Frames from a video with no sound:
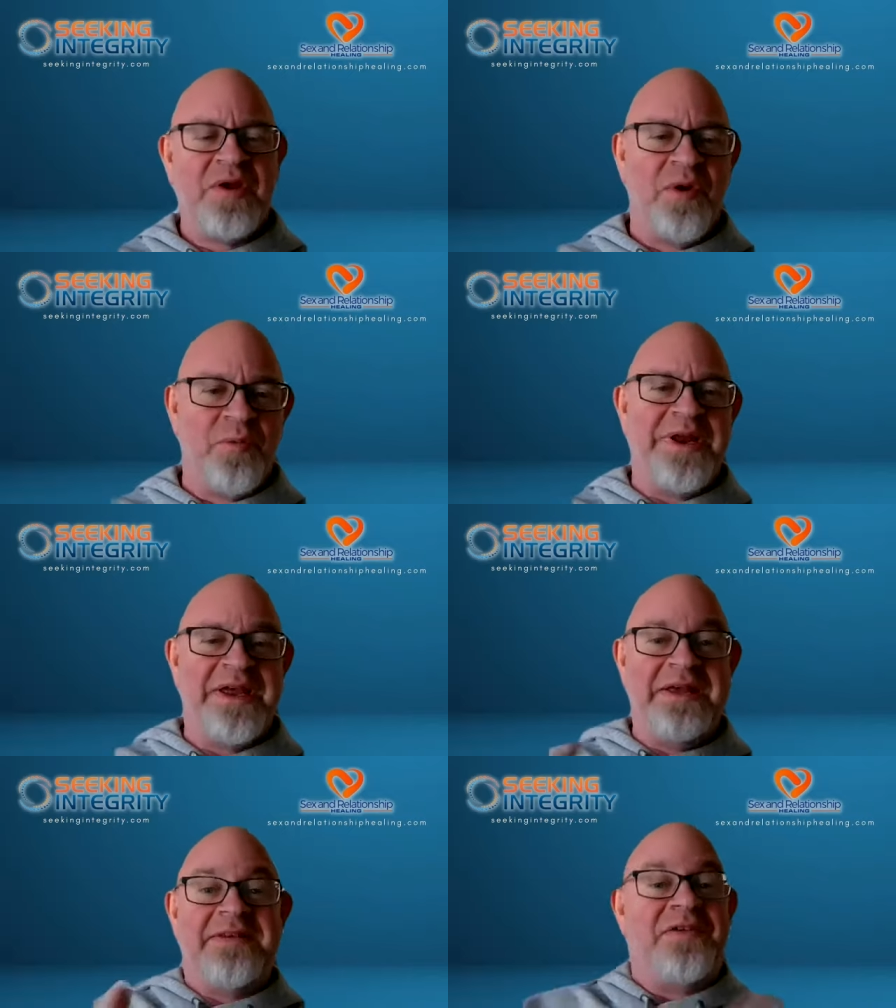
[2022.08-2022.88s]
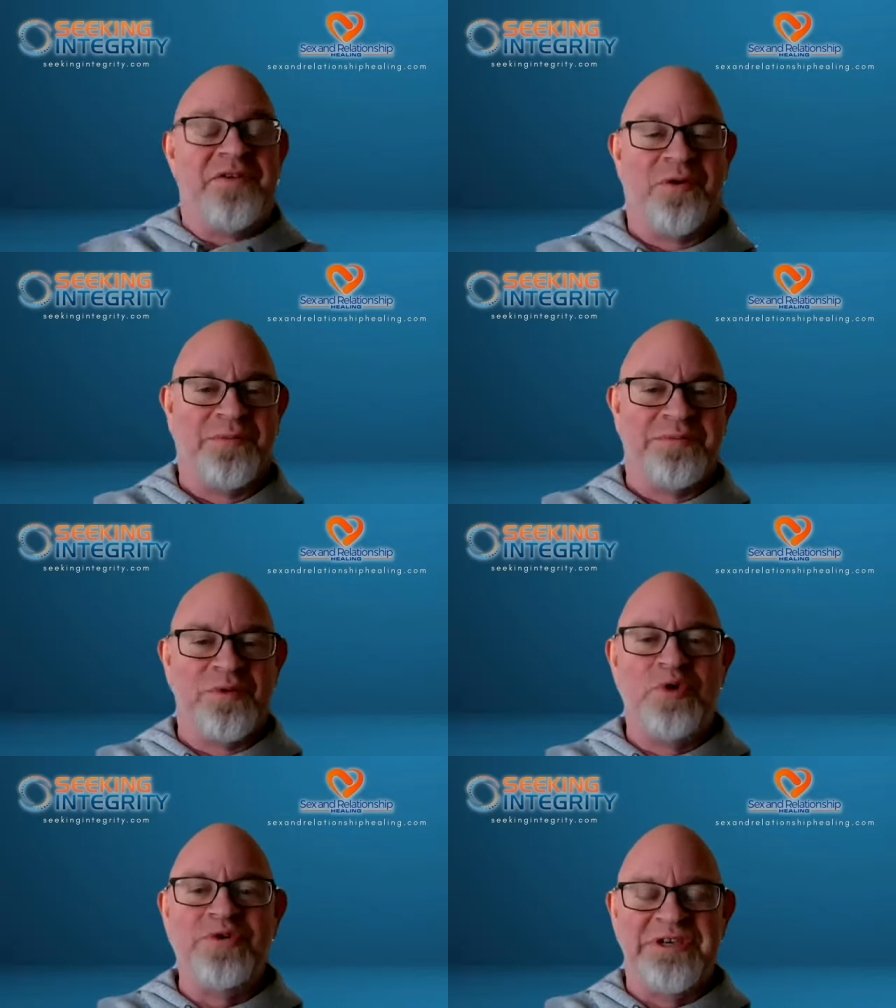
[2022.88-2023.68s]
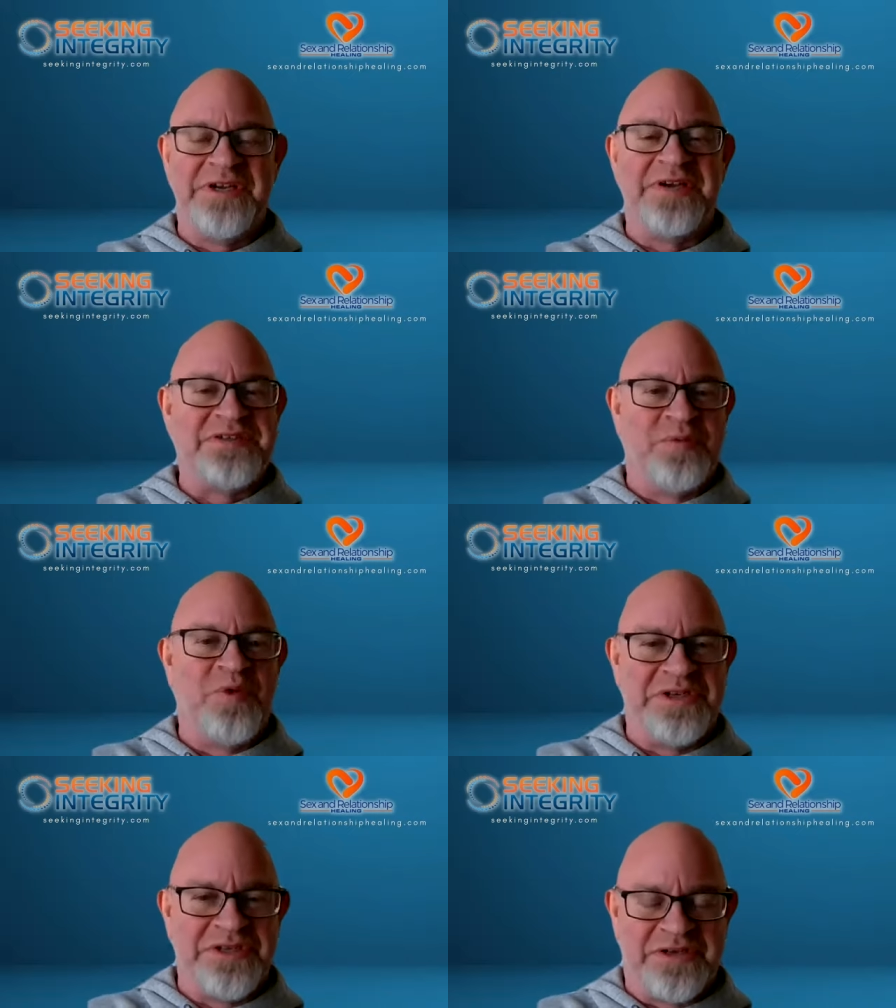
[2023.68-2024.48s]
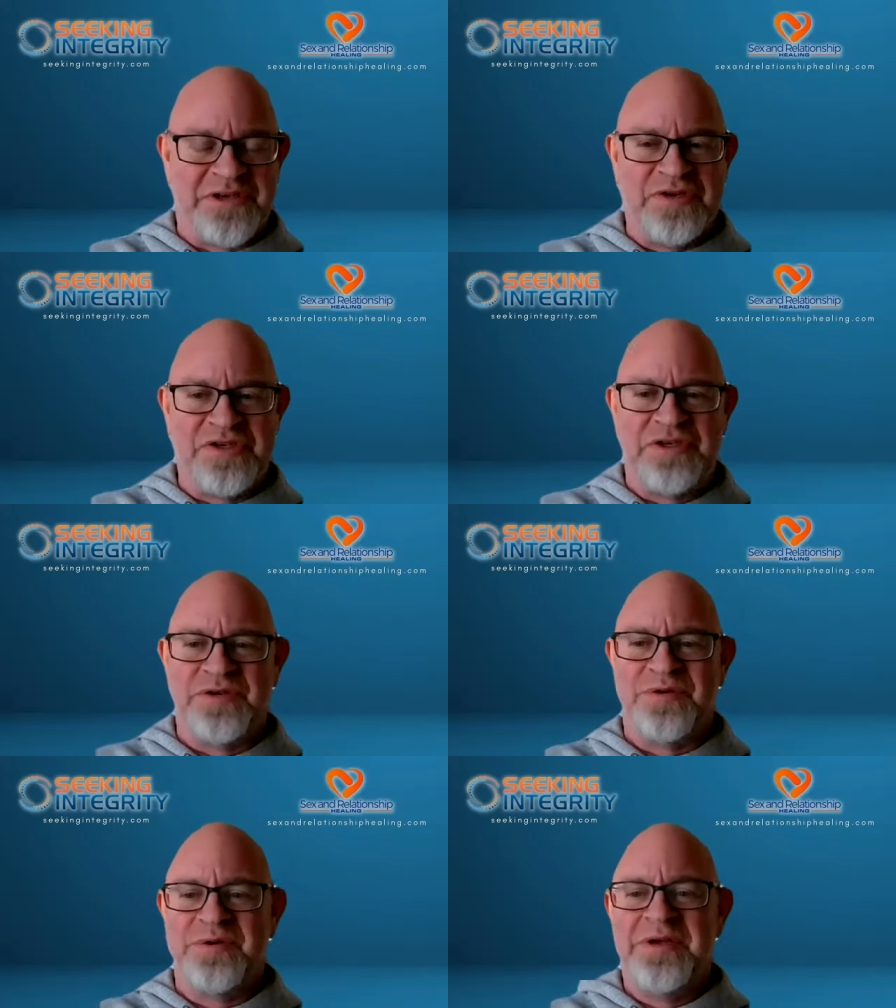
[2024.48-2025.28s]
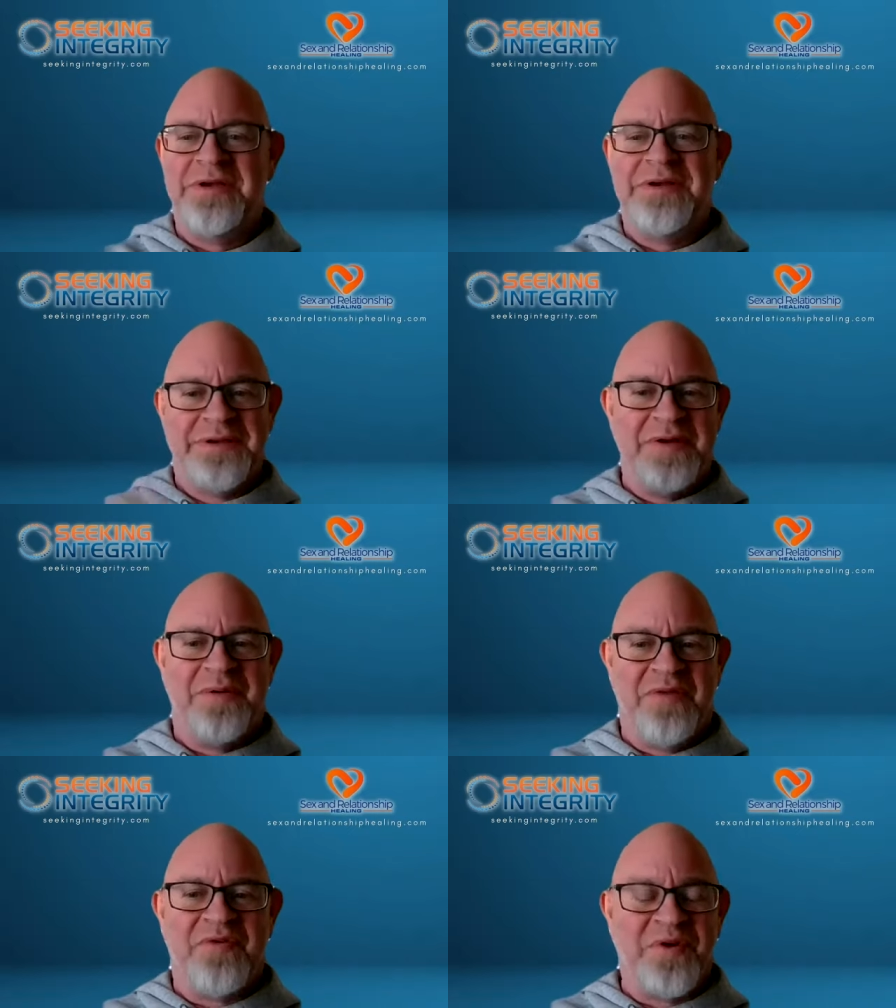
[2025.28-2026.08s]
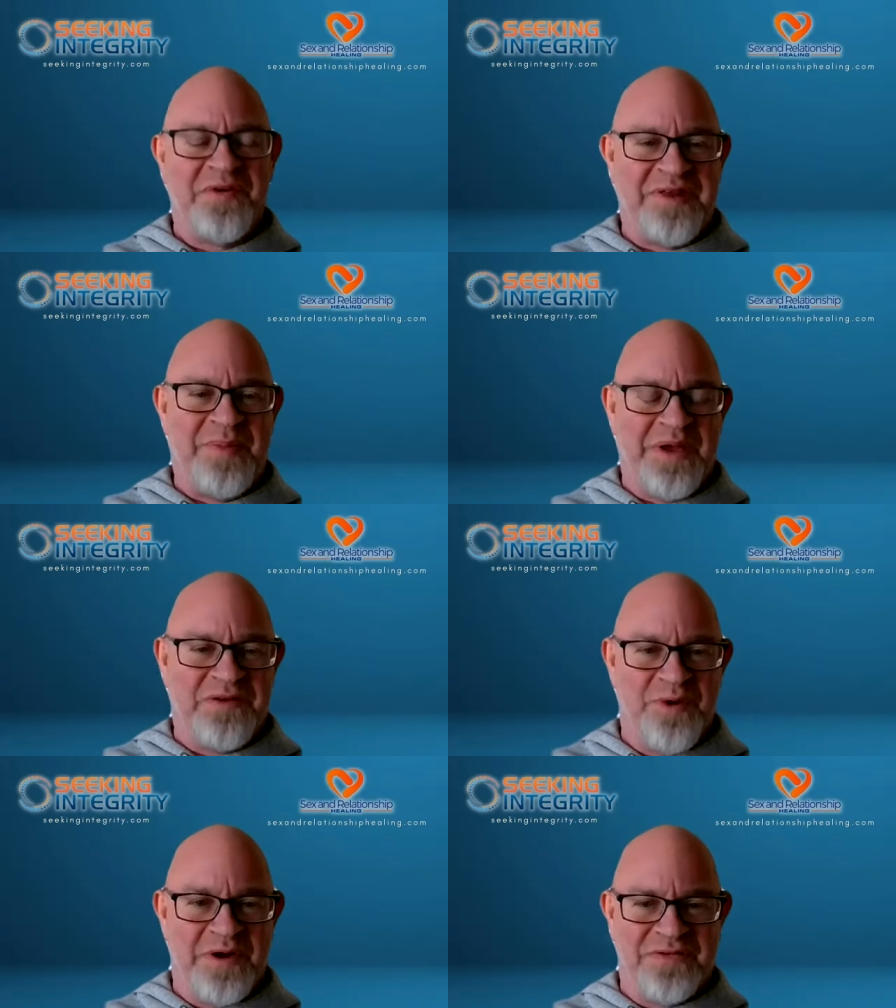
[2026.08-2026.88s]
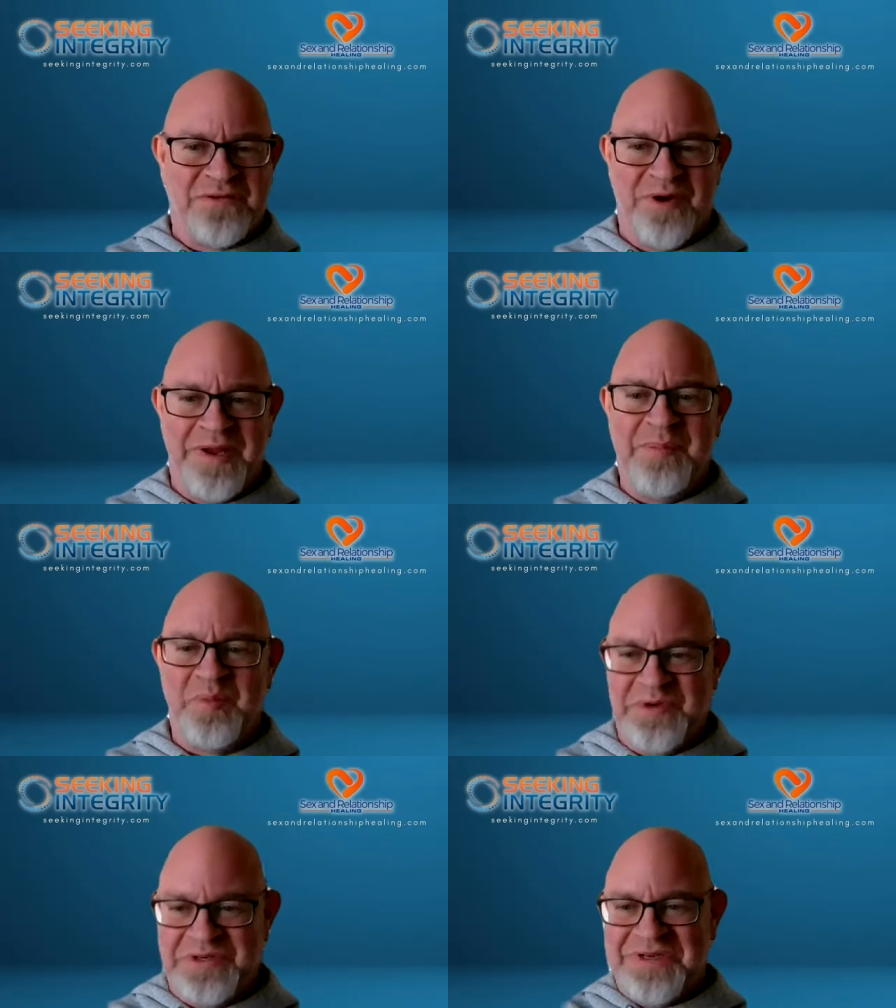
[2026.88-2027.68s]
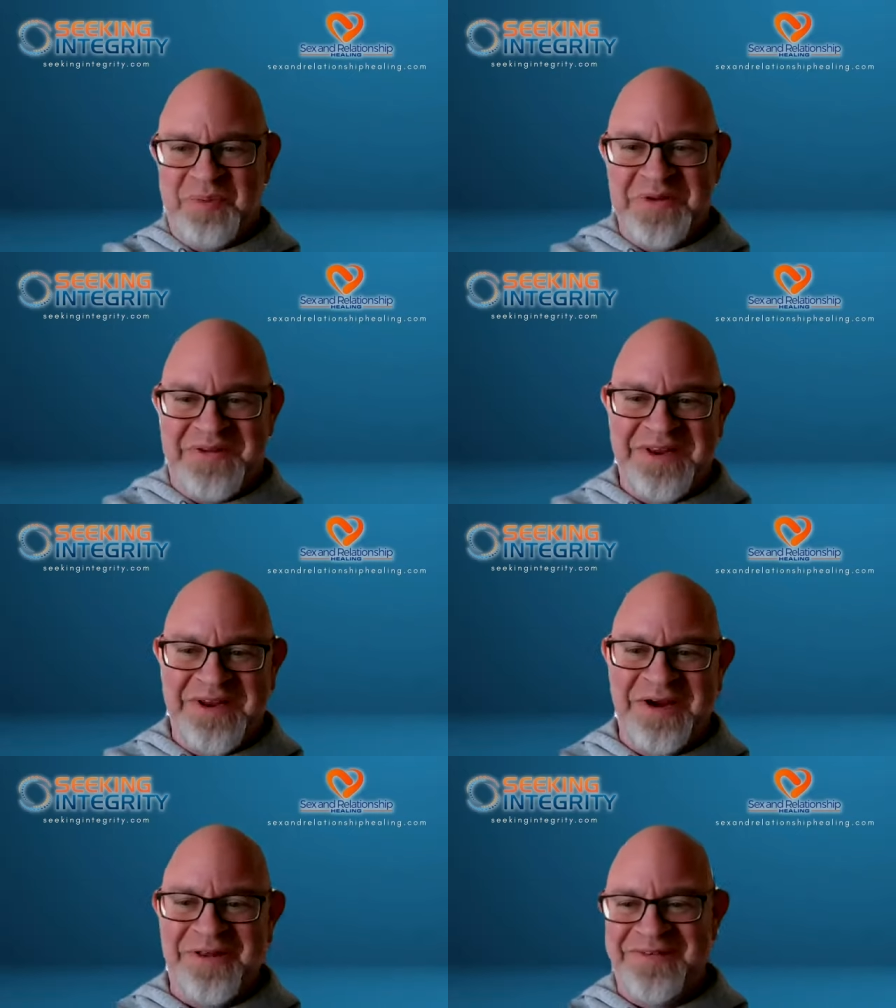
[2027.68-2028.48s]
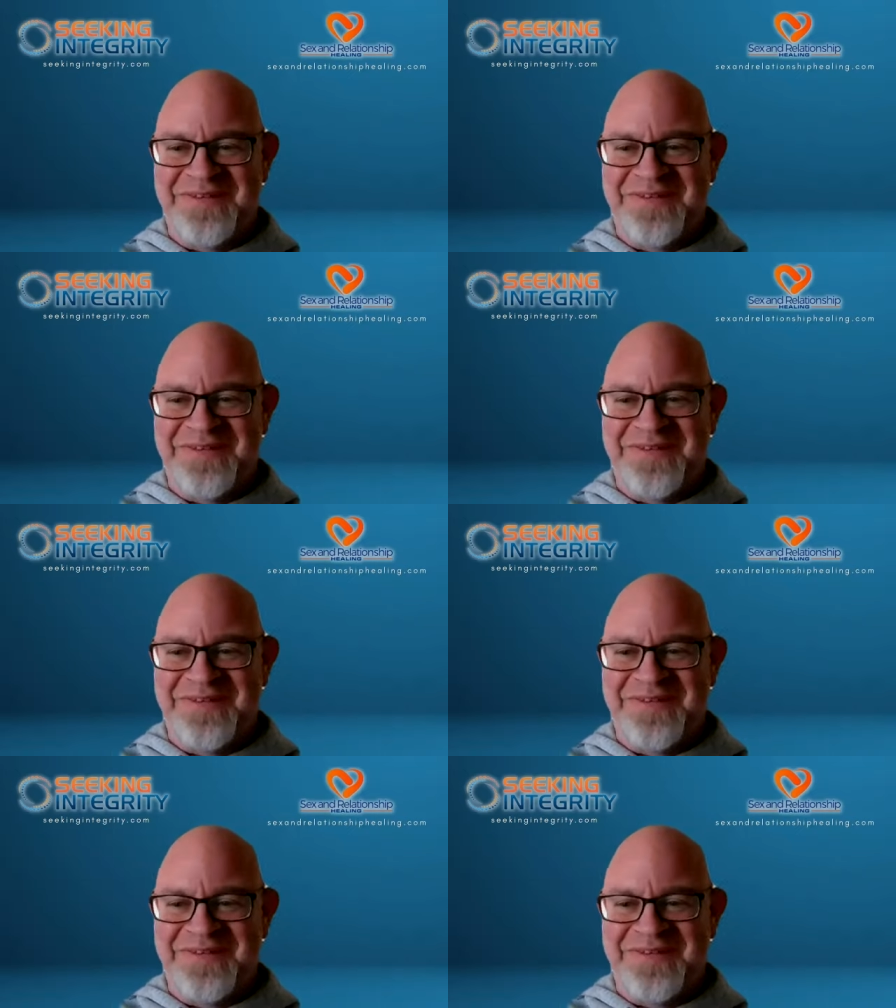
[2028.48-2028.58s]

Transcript: You know, when he tells her who she is and what she's going to do, you know, of course, that makes her want to scream, which she puts in here.